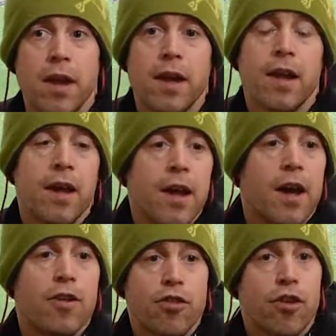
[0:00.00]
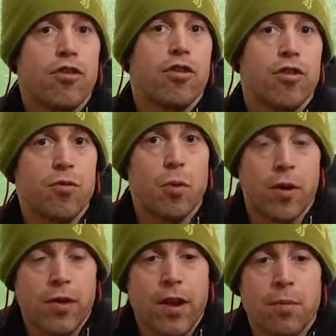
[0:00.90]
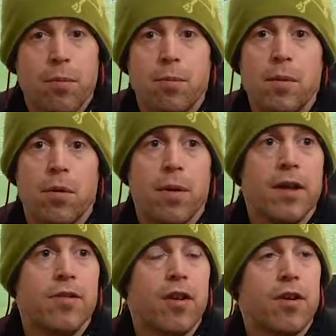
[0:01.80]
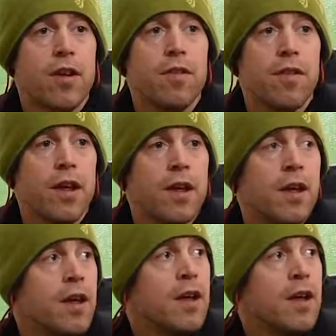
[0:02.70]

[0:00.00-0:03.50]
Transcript: like a traditional sport that people might see on TV,